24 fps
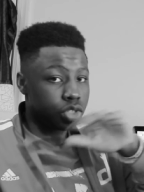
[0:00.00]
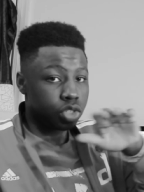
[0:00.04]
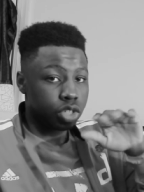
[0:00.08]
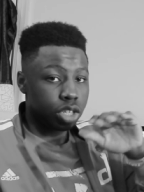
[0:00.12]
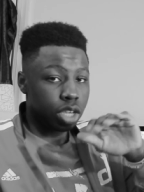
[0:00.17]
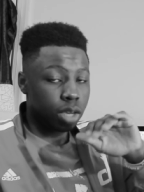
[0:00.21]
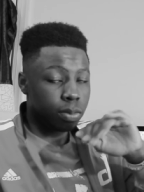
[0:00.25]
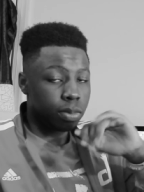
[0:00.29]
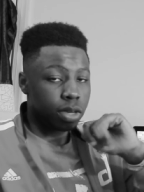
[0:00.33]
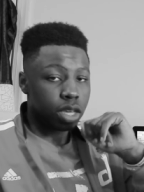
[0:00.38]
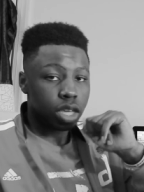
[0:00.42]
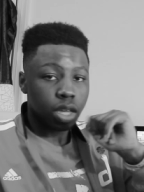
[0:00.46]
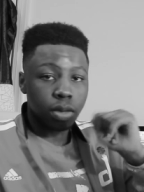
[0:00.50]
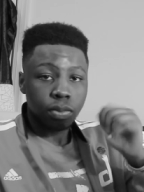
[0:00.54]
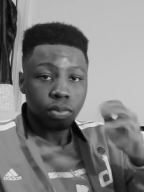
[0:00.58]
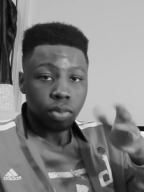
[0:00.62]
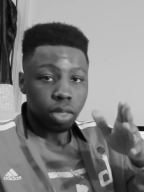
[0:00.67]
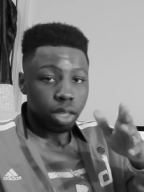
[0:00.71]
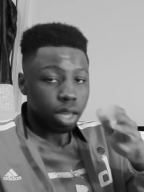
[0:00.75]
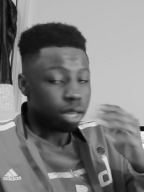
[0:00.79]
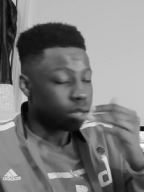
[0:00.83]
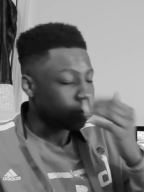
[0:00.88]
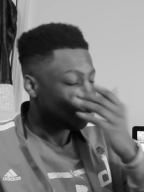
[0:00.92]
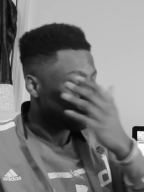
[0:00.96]
Just hit me up.
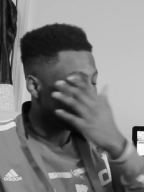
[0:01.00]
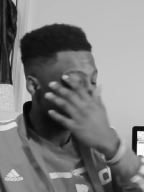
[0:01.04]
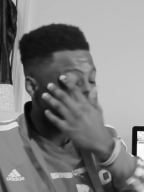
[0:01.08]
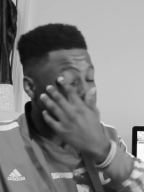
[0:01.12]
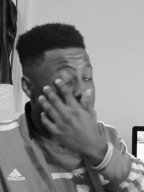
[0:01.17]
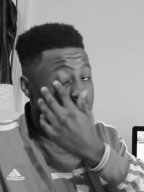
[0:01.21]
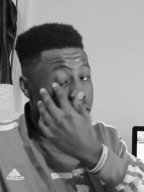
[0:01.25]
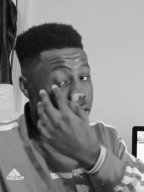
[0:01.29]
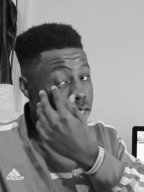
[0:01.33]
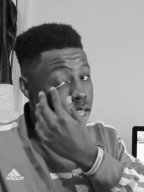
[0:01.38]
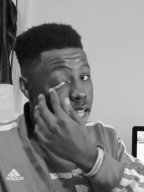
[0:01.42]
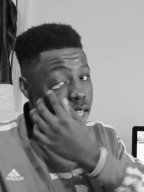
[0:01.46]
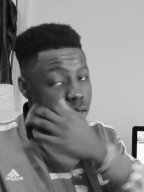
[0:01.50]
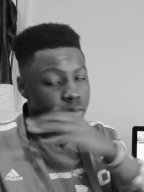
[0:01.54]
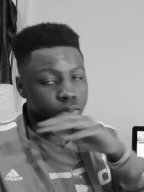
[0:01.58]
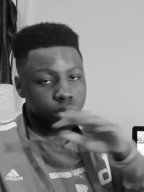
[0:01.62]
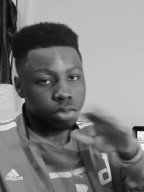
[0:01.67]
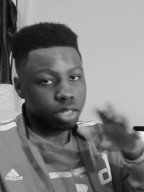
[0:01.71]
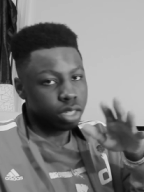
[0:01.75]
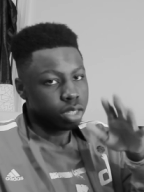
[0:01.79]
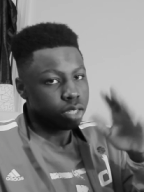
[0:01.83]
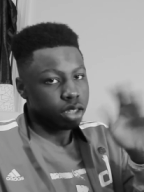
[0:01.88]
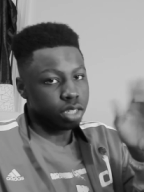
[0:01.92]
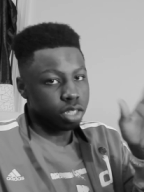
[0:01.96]
Listen,
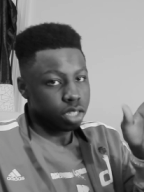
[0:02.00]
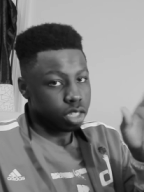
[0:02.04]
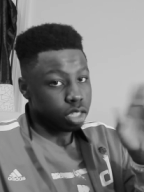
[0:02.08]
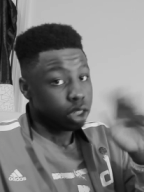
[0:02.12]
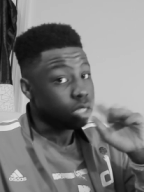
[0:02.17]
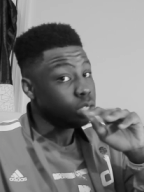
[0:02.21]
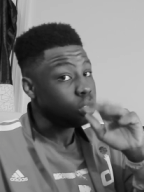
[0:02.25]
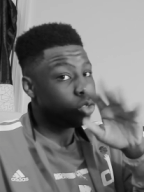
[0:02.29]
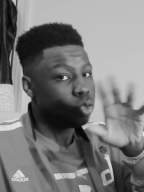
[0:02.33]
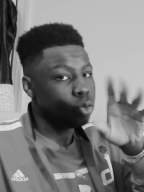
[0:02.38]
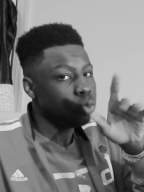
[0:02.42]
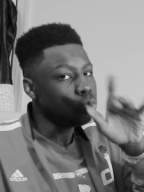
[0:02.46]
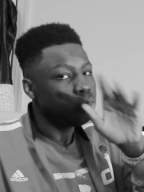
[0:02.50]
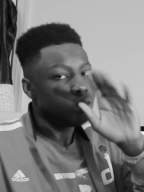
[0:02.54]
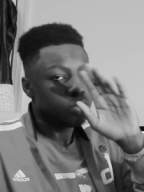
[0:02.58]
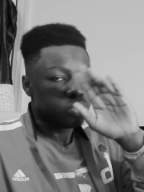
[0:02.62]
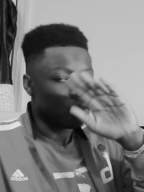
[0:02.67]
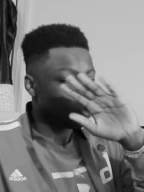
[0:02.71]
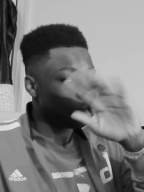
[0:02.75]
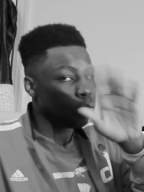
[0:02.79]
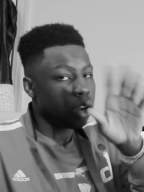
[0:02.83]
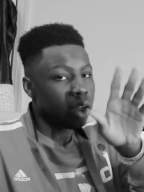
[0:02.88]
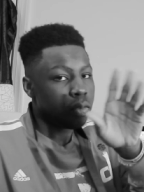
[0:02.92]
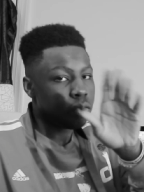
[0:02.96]
you,
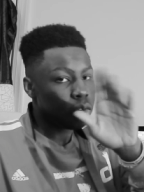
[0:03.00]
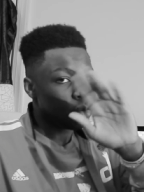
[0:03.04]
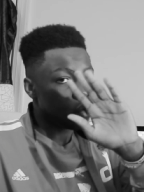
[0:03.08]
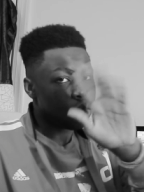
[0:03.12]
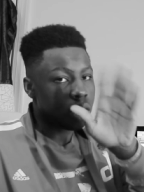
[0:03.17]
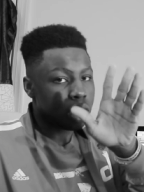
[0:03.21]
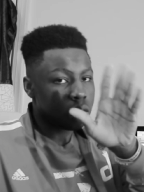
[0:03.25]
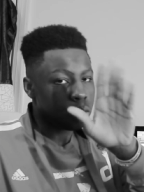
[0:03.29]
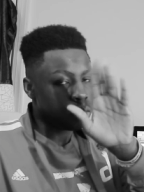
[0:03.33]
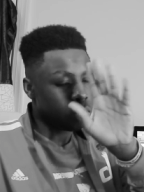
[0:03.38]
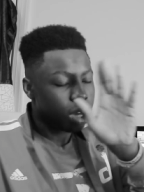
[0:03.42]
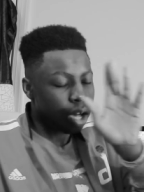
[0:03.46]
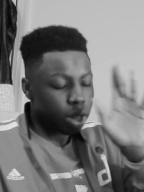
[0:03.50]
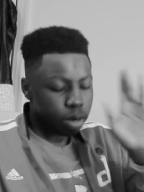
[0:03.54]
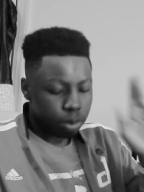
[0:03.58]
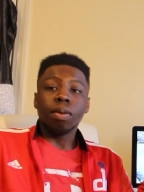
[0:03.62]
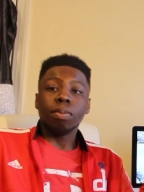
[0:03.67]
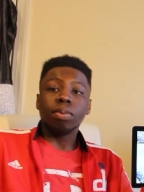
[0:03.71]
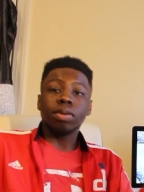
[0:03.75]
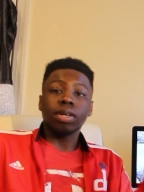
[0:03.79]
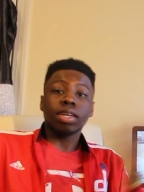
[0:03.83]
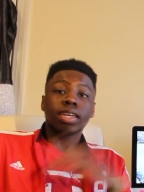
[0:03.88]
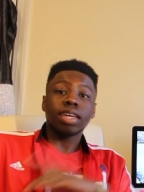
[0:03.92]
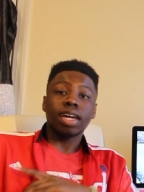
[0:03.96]
whatever you want, you got it.
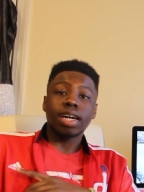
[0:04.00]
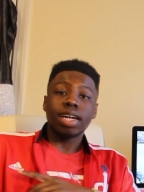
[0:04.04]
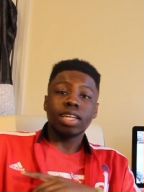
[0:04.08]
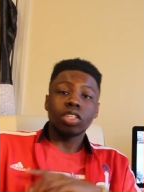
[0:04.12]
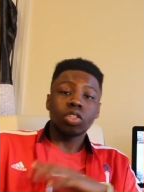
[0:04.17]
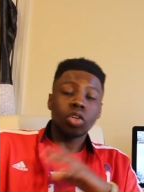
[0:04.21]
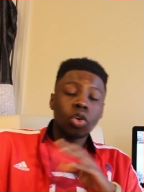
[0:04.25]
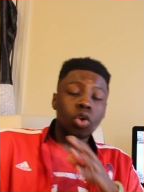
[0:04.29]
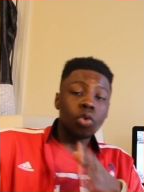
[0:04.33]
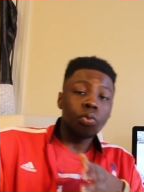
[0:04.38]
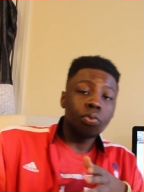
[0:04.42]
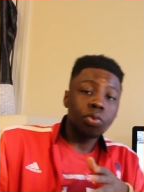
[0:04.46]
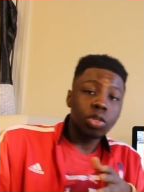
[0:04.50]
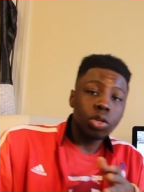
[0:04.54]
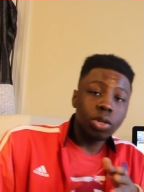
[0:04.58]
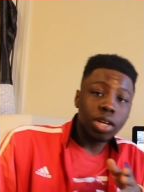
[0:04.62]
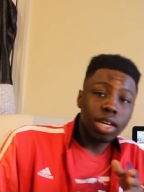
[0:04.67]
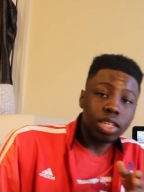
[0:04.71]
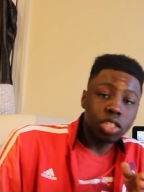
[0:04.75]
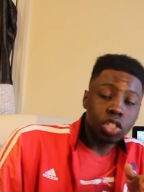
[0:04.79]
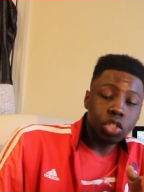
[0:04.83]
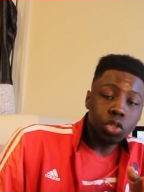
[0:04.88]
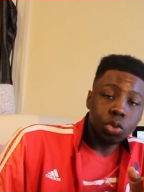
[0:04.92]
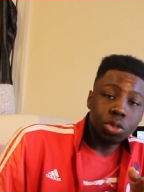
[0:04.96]
But guys, hopefully you
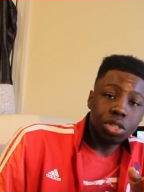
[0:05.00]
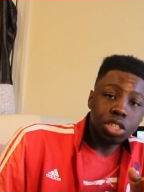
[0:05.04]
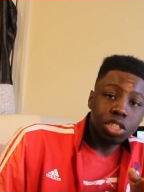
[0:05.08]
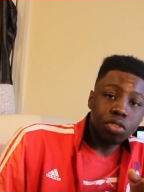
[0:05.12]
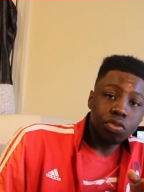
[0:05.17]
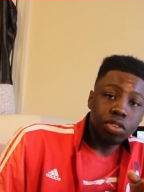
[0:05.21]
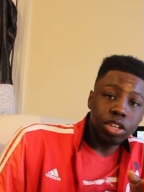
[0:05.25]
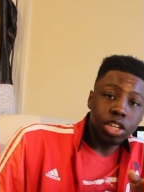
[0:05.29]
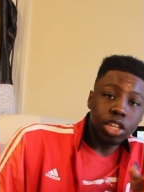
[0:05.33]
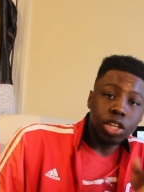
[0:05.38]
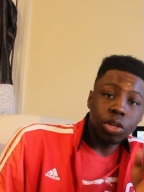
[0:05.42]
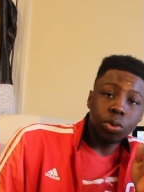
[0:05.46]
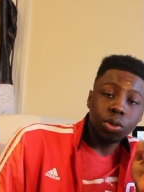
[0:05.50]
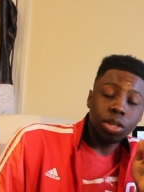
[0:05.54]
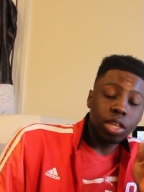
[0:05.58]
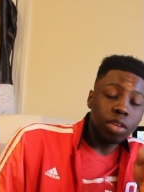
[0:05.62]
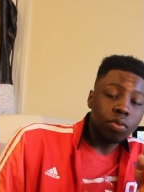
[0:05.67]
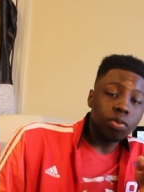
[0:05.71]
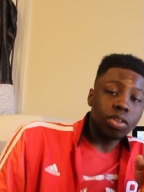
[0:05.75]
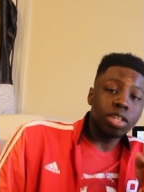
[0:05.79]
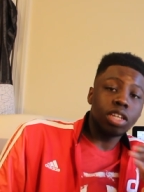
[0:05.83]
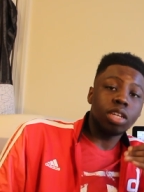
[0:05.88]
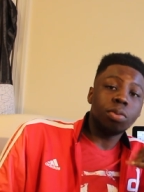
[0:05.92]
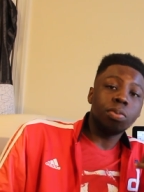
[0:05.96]
guys enjoyed this video.
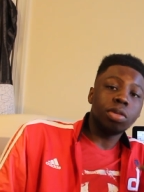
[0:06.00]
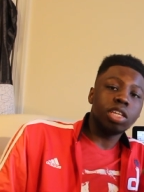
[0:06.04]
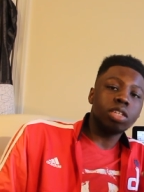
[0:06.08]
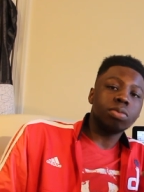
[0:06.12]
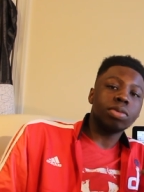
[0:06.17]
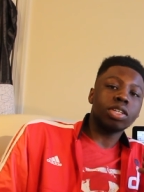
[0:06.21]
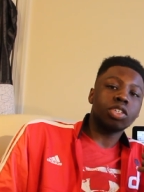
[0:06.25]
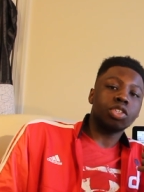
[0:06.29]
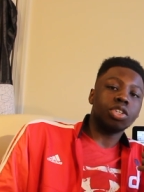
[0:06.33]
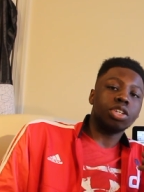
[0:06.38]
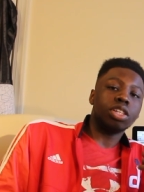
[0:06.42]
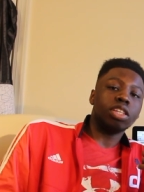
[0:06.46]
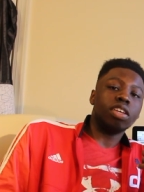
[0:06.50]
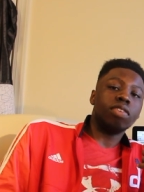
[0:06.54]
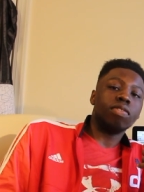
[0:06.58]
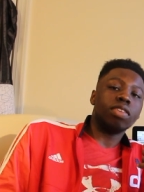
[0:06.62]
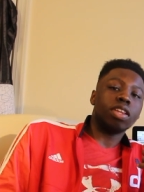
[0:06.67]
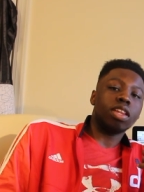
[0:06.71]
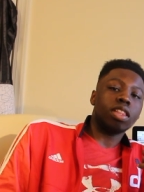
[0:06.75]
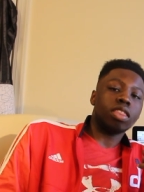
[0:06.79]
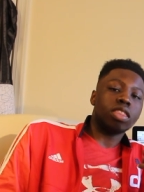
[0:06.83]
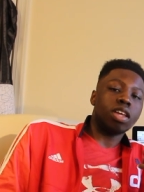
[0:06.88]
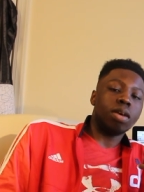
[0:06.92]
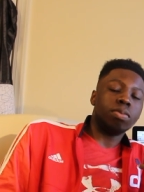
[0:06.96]
If you did, please make sure to leave
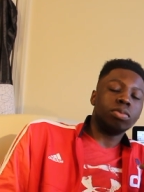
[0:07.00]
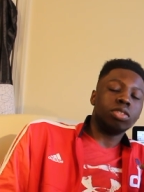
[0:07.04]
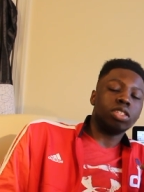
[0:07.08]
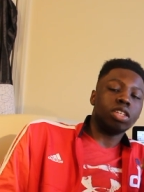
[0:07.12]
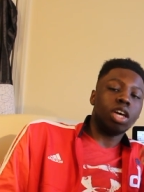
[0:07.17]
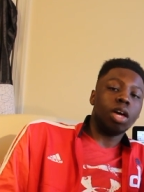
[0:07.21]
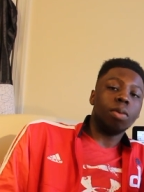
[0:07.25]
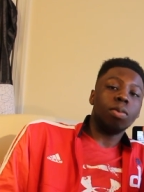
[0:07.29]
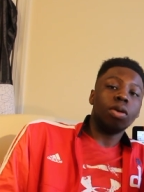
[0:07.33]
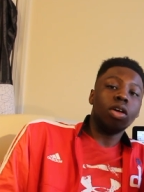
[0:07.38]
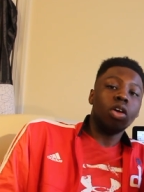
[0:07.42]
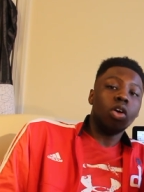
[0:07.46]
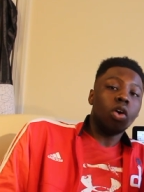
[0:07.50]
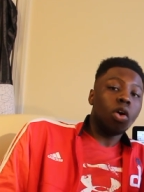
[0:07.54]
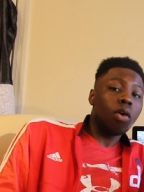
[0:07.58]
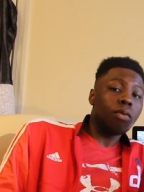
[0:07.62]
us a thumbs up.